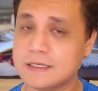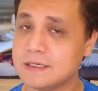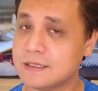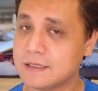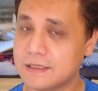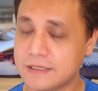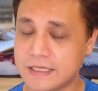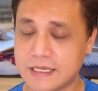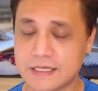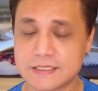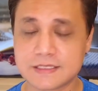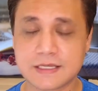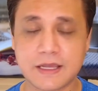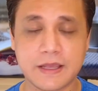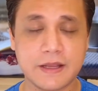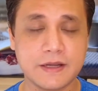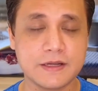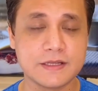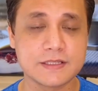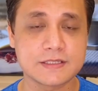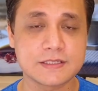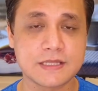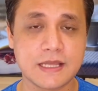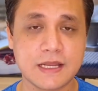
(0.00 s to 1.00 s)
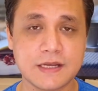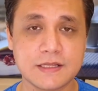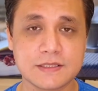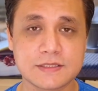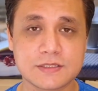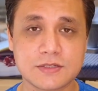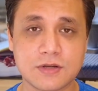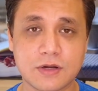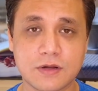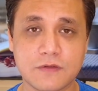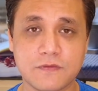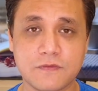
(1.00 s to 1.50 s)
Yes, I understand it's
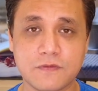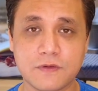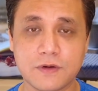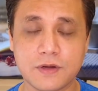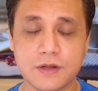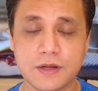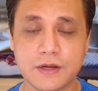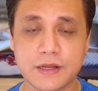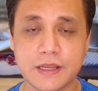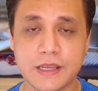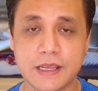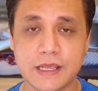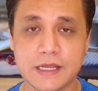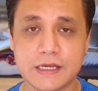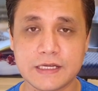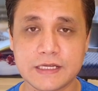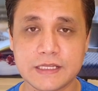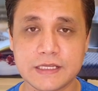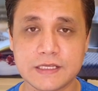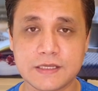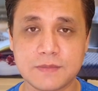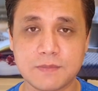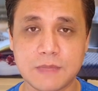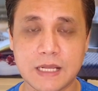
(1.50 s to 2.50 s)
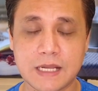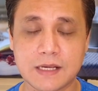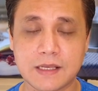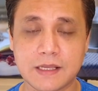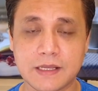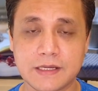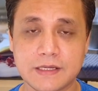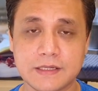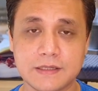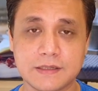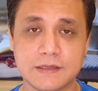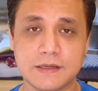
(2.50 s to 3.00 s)
not a full array LED
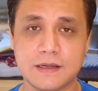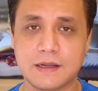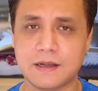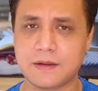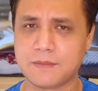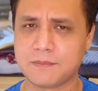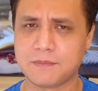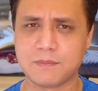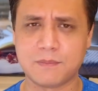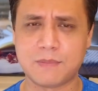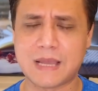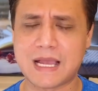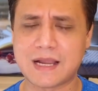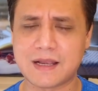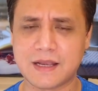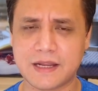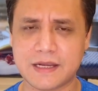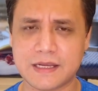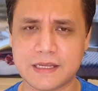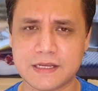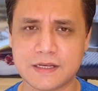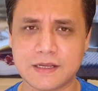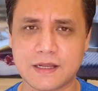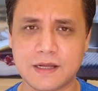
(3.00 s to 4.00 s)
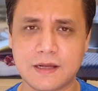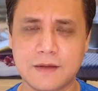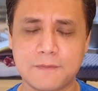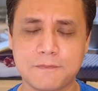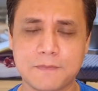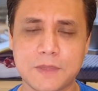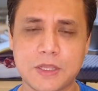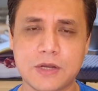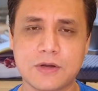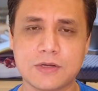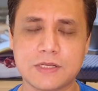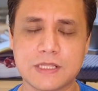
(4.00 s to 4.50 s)

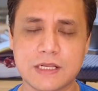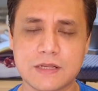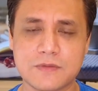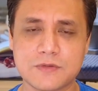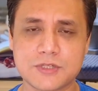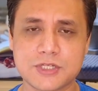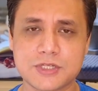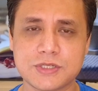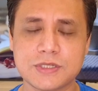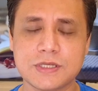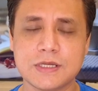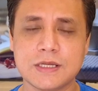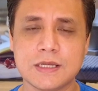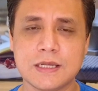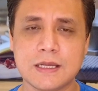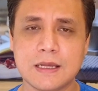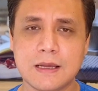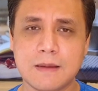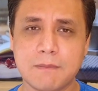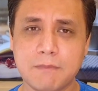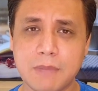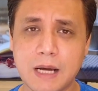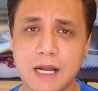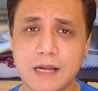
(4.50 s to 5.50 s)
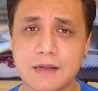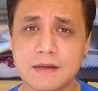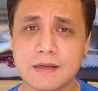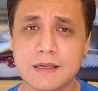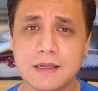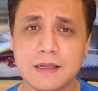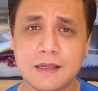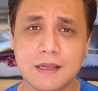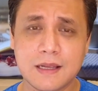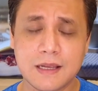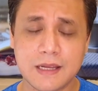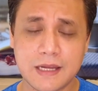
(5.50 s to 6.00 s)
backlighting television, but
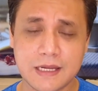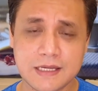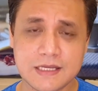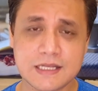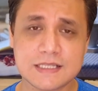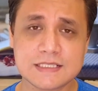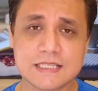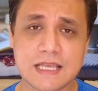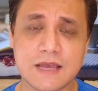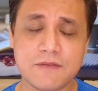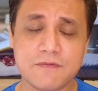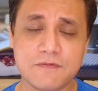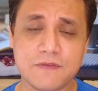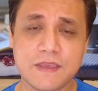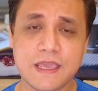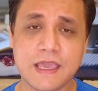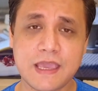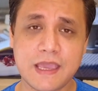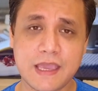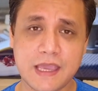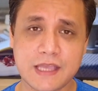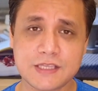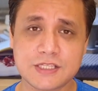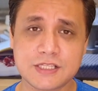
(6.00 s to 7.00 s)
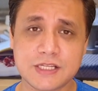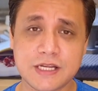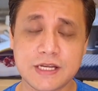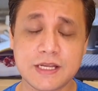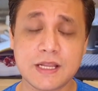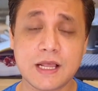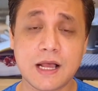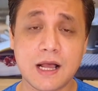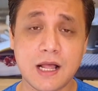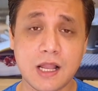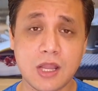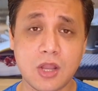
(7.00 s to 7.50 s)
it does have VA edge
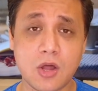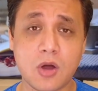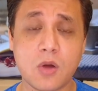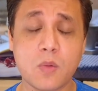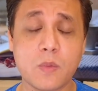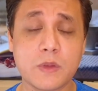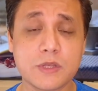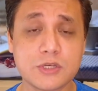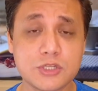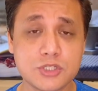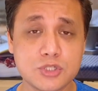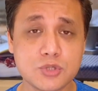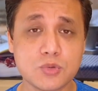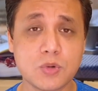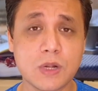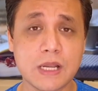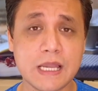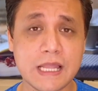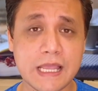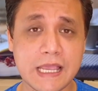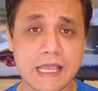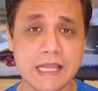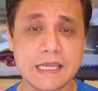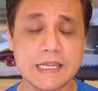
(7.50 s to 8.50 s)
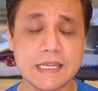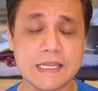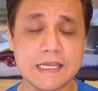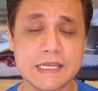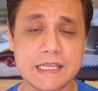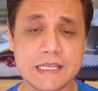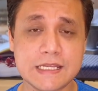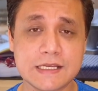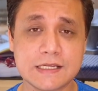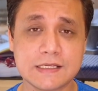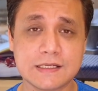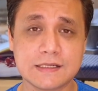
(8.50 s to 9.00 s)
lit along with dual
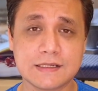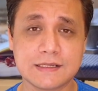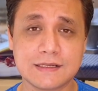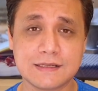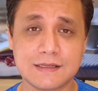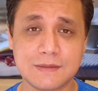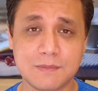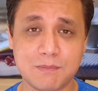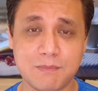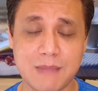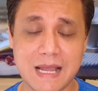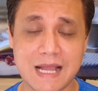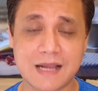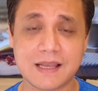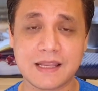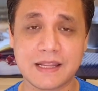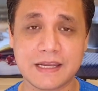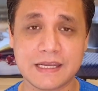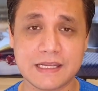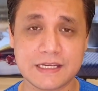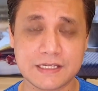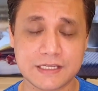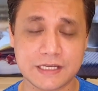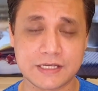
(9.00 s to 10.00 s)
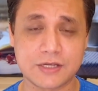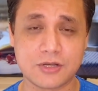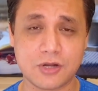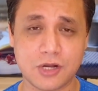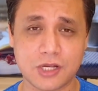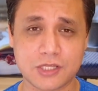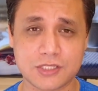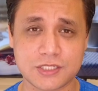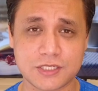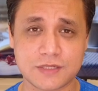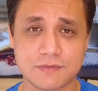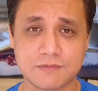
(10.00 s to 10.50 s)
LED backlighting
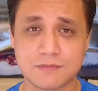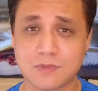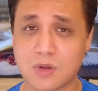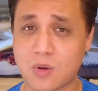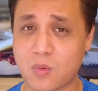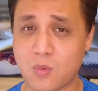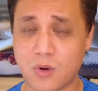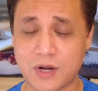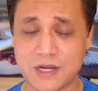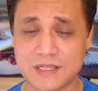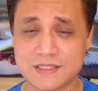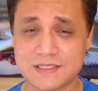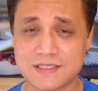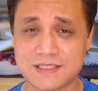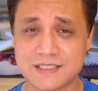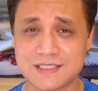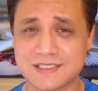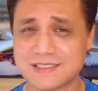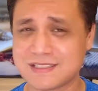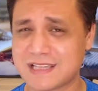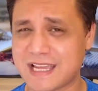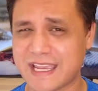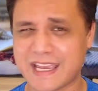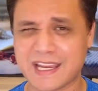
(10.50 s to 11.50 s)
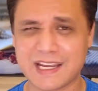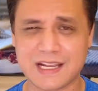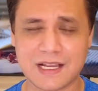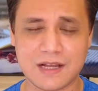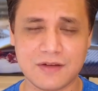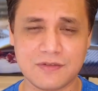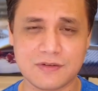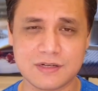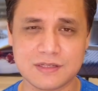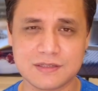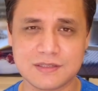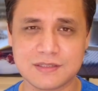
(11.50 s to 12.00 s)
technology. What is this? I can
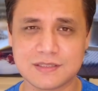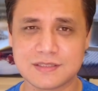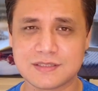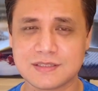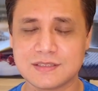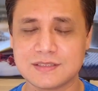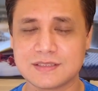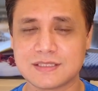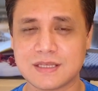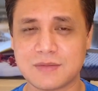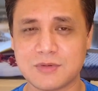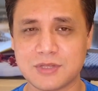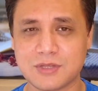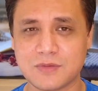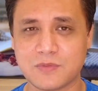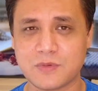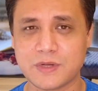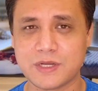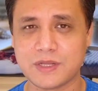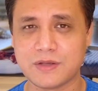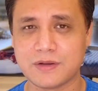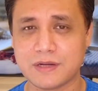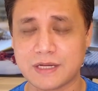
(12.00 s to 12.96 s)
cover this in some other video.